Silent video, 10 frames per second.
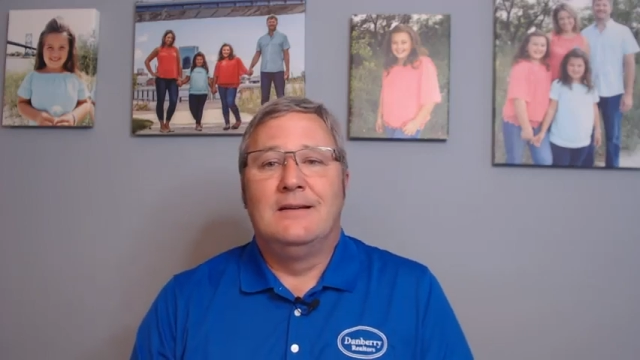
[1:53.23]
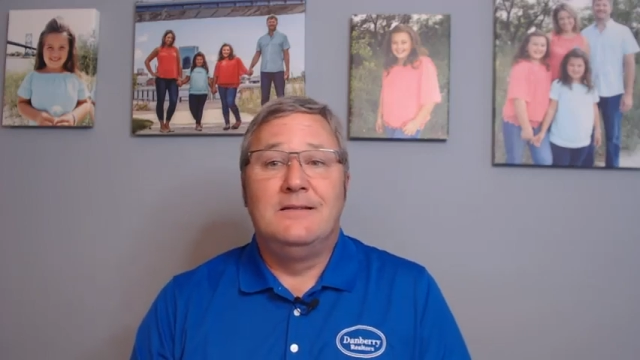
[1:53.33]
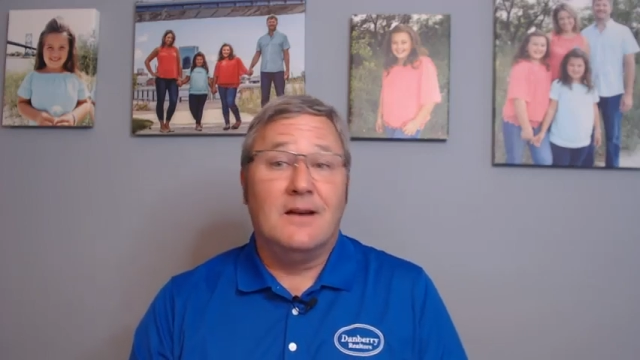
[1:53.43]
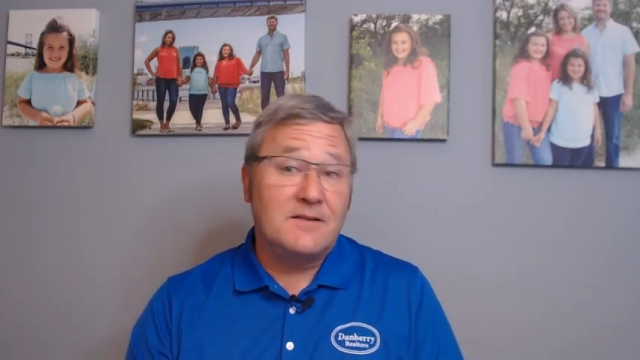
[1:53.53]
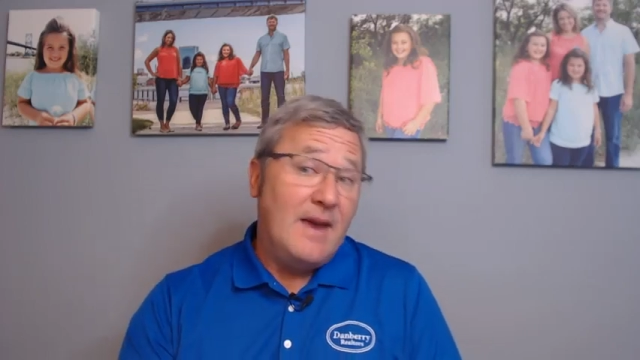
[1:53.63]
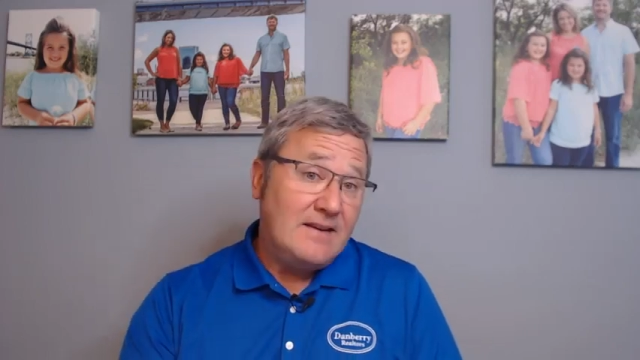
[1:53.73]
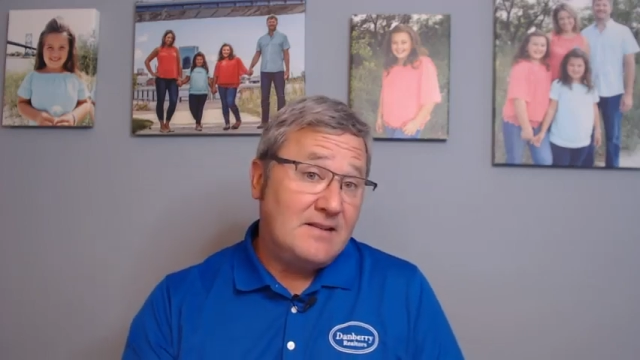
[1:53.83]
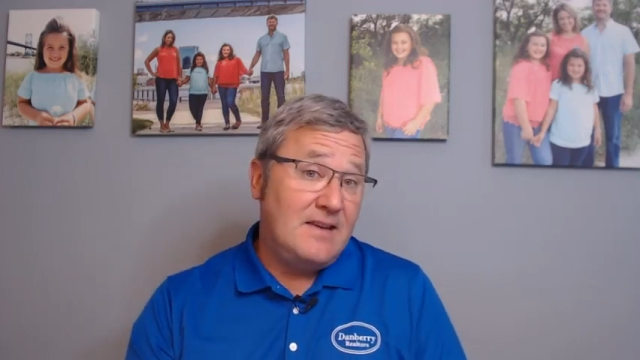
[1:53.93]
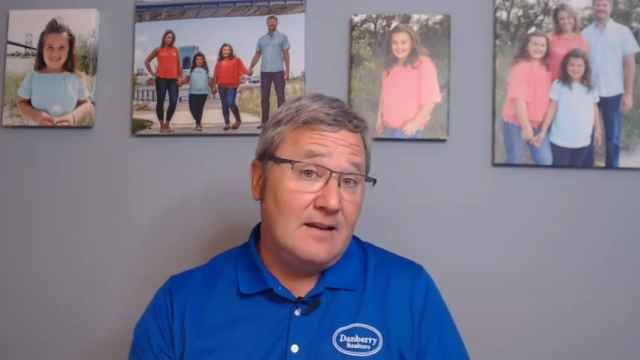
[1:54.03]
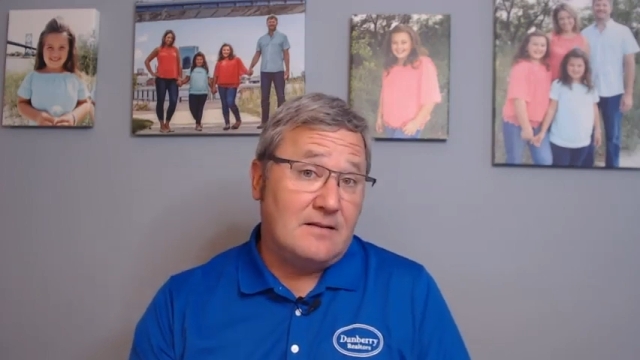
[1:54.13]
does make
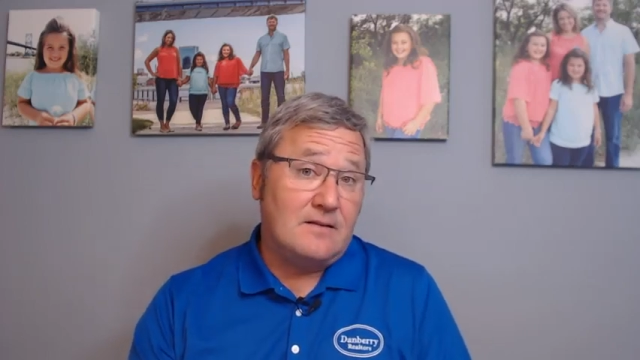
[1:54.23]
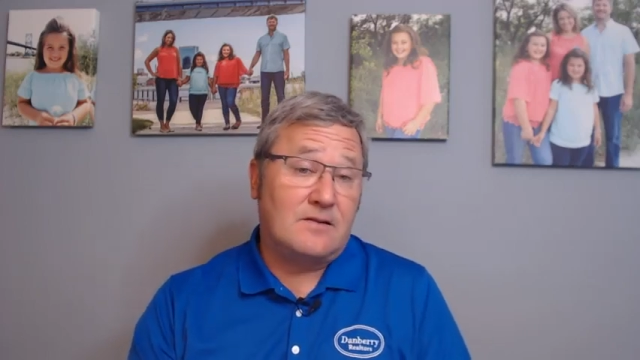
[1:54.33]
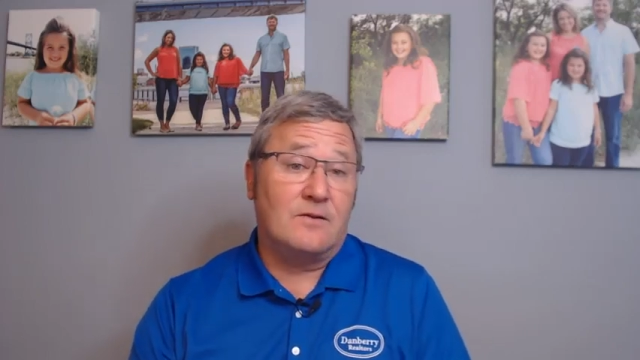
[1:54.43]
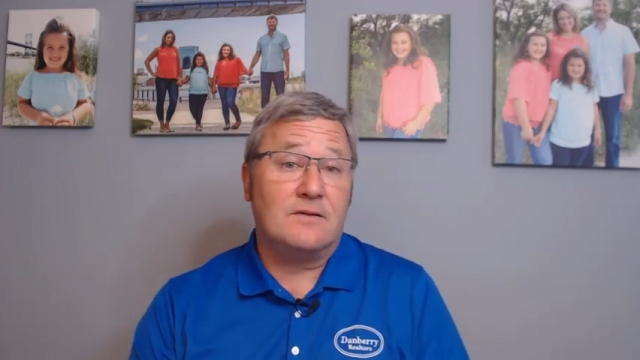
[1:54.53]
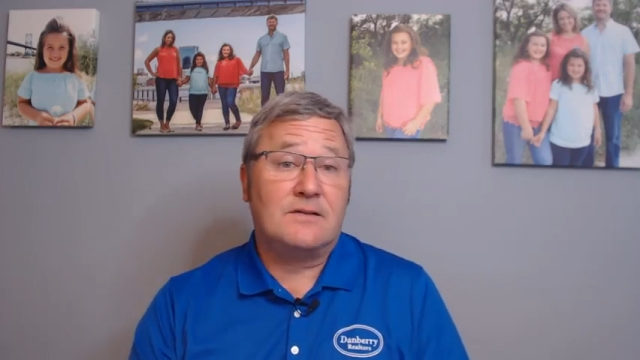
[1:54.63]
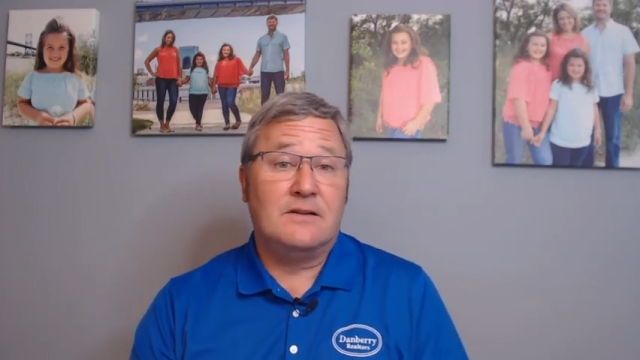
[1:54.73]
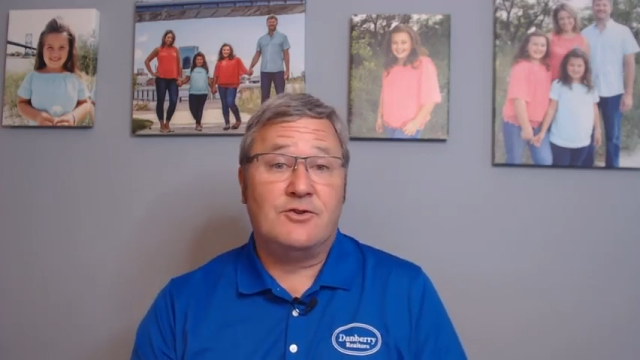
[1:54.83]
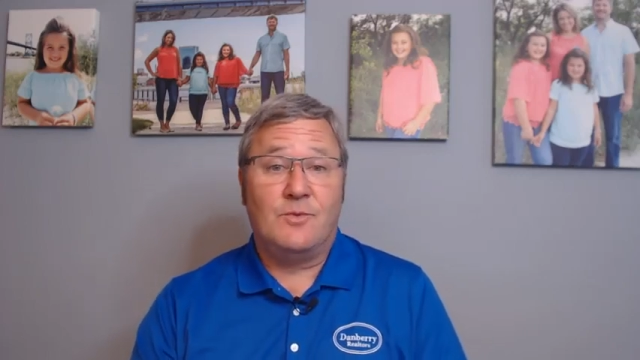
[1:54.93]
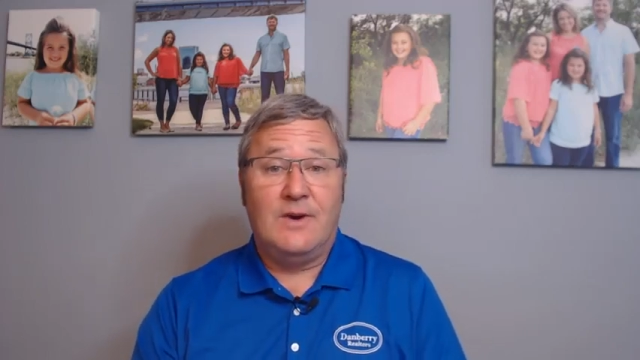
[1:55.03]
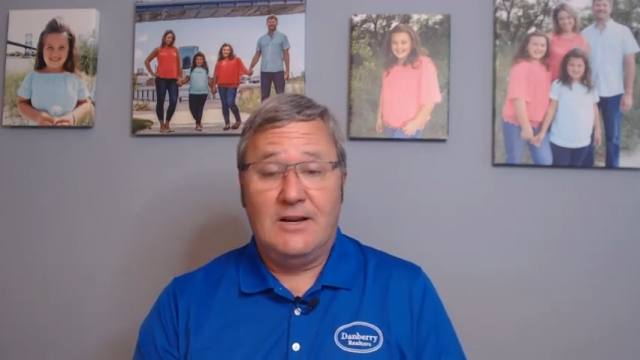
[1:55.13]
sense in certain
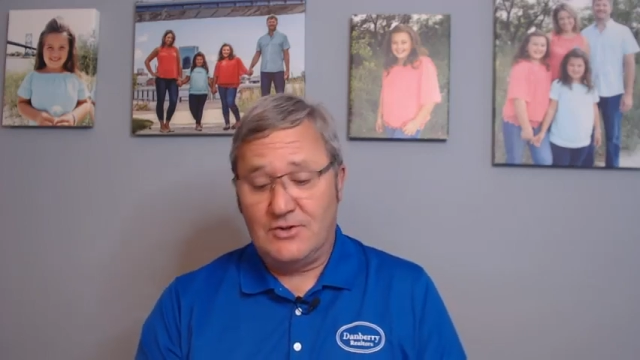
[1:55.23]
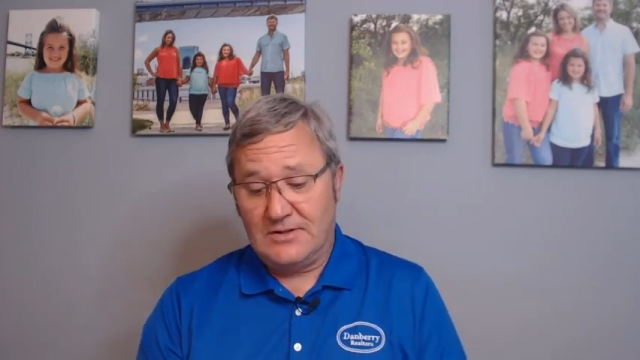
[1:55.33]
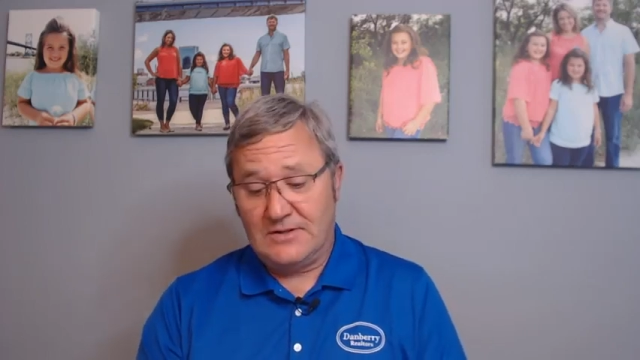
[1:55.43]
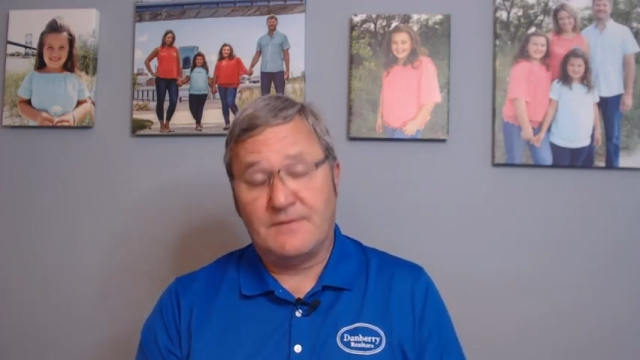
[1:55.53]
situations.